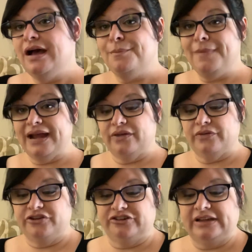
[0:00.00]
My
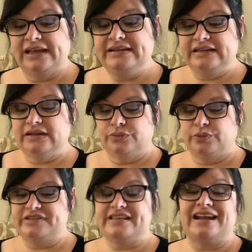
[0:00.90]
original idea
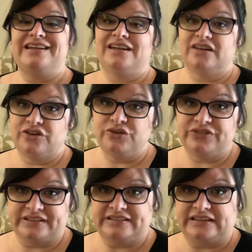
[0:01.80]
was that I needed to do
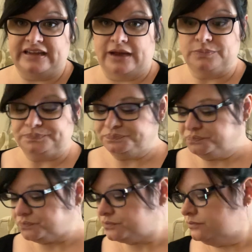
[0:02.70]
16 count
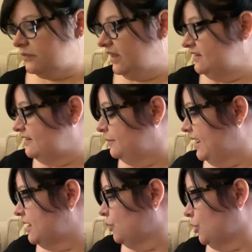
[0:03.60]
to
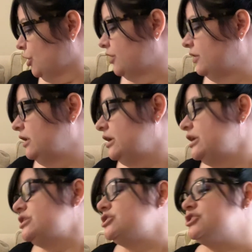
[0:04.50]
make it work.
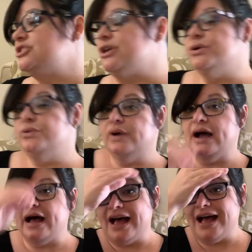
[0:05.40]
So
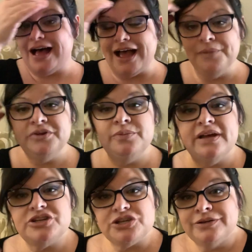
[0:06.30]
I'm gonna
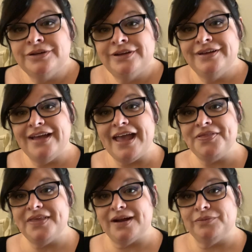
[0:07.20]
measure
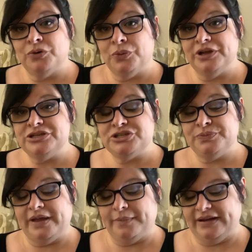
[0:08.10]
and then I'm going to
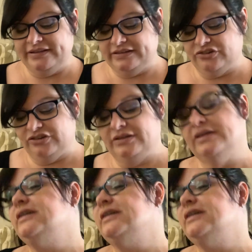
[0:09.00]
make my decision.